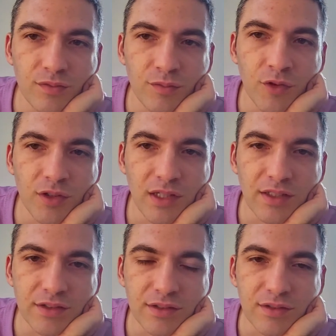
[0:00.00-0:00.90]
more or
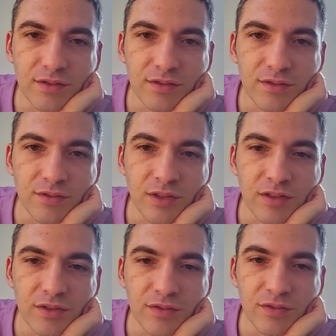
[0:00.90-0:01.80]
less
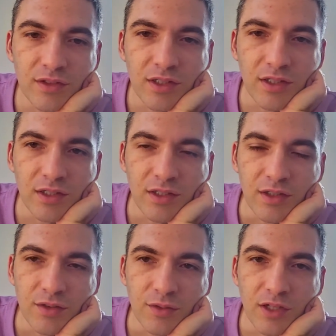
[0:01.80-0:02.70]
when
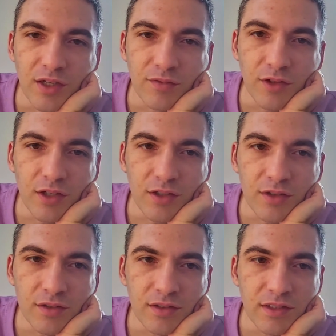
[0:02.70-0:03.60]
I've got a
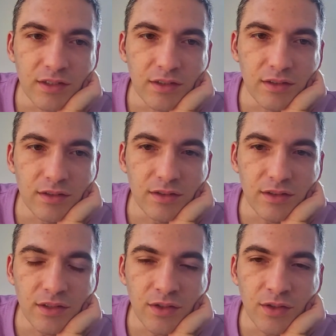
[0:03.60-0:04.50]
good deal
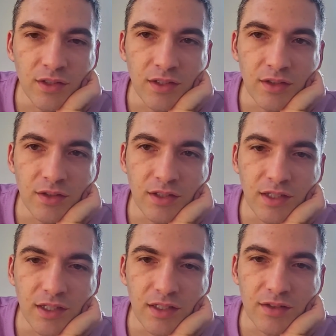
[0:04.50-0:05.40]
or
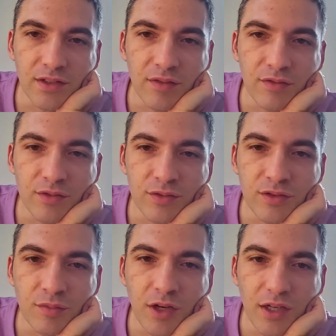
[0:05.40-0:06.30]
looking at a safe oud
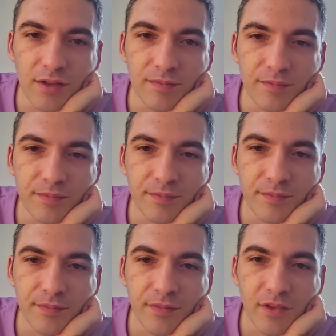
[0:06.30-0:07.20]
to buy.
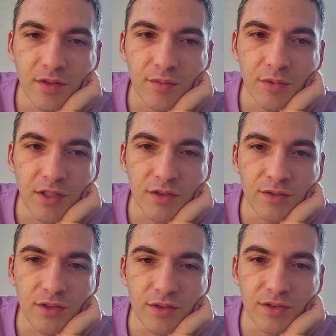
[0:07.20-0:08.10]
But I
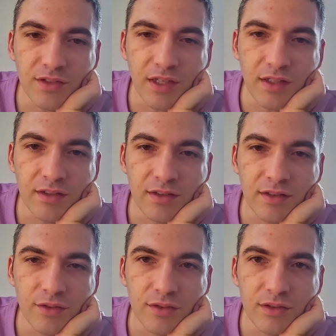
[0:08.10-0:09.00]
do understand,
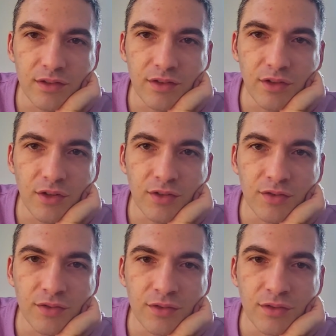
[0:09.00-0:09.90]
it's hard
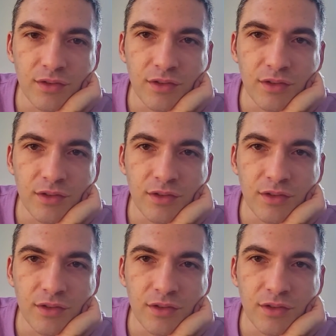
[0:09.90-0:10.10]
to